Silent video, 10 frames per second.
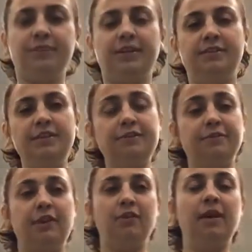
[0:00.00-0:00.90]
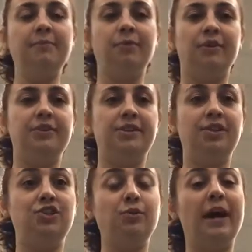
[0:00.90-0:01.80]
In this video, I'm going to
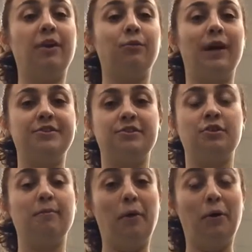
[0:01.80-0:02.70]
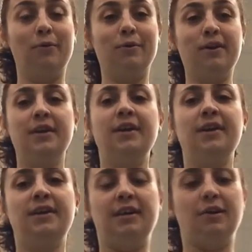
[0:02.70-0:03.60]
teach you how to rosin your bow.
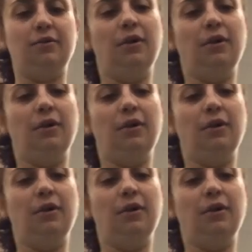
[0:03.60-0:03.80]
Now,